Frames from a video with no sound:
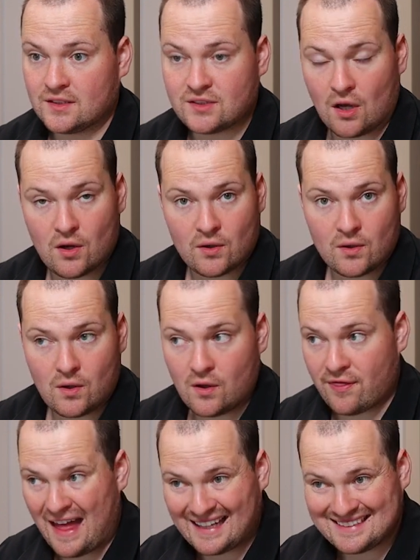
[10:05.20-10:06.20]
So
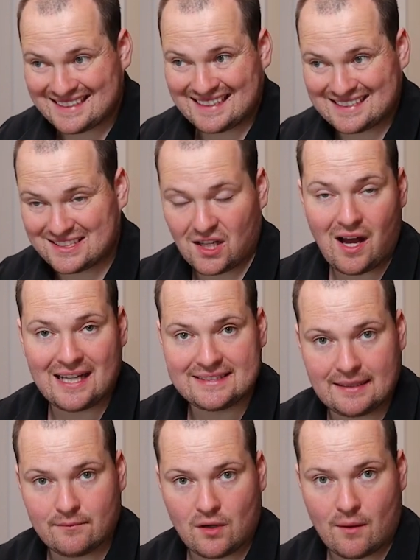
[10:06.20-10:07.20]
that's the
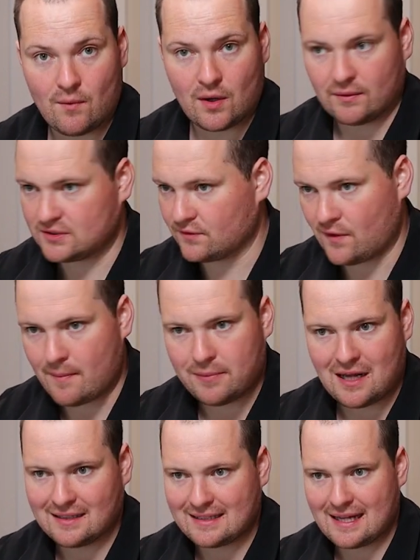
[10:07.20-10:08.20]
size timber I'm working with. So if I
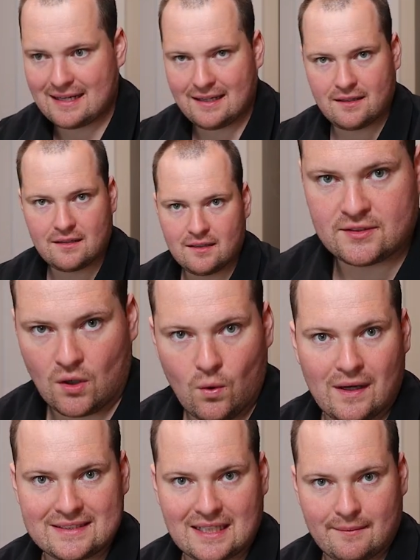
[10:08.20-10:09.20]
plug that in, it's
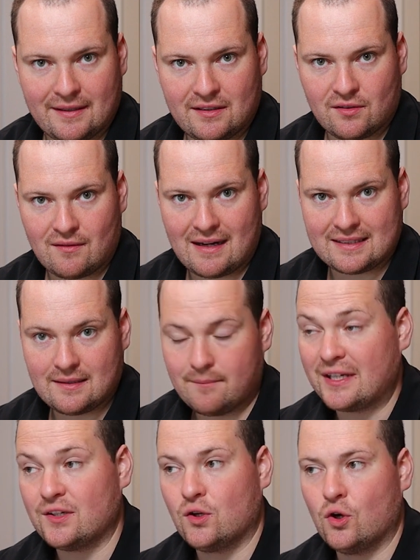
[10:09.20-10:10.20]
always going to be correct.
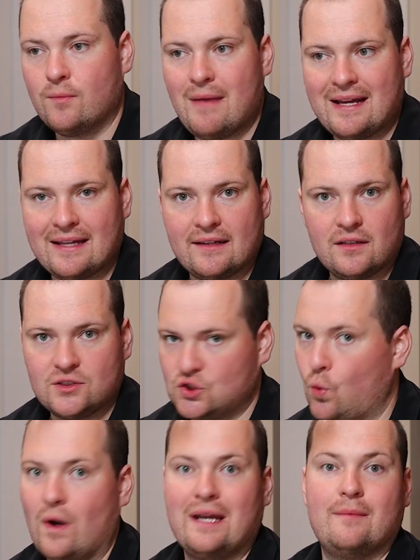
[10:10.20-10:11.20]
But you could make it
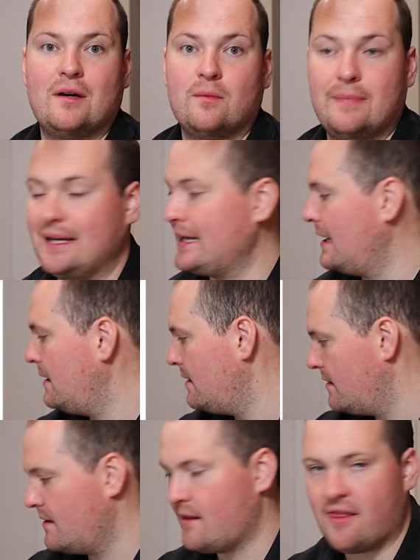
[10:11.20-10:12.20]
20 mil bigger
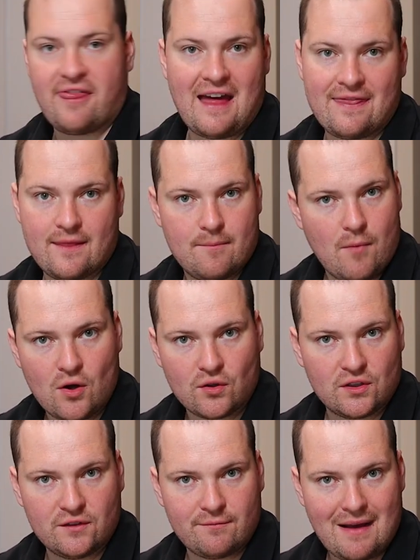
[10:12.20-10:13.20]
than the
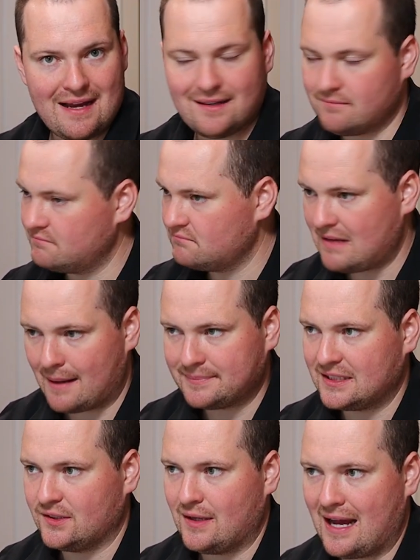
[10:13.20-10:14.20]
model you've made.
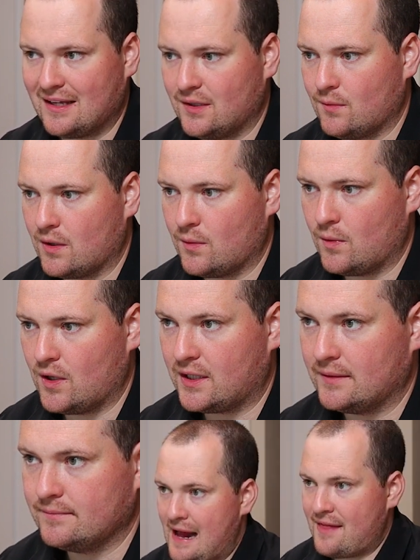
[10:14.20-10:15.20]
Up to you how you want to
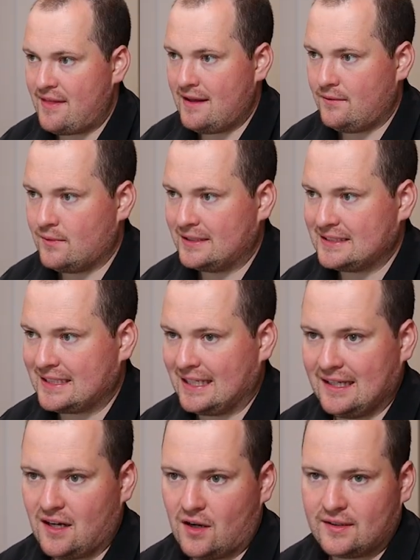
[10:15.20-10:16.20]
work it. And then we're just
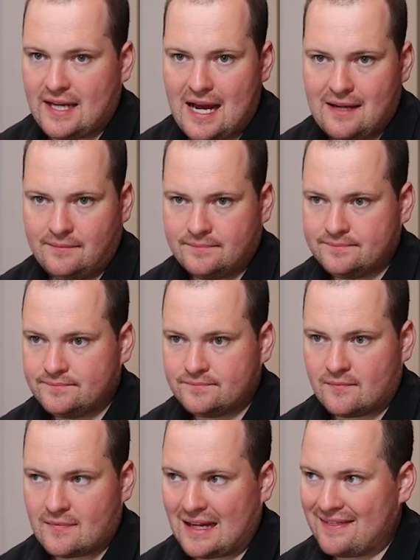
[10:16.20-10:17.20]
going to hit OK.
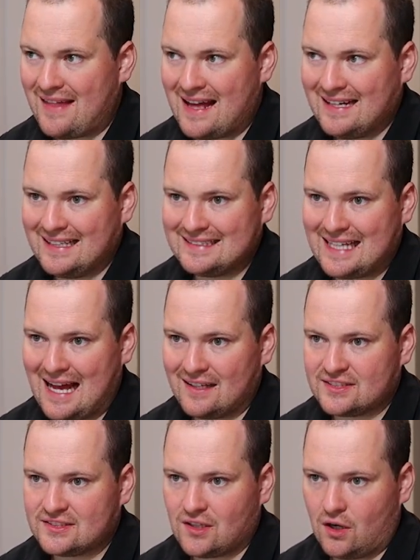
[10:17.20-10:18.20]
And that is
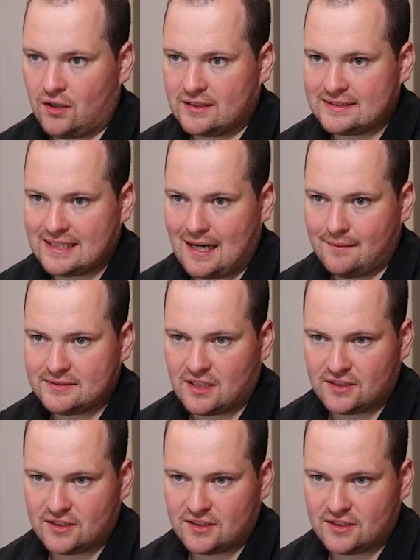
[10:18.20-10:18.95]
our stock setup.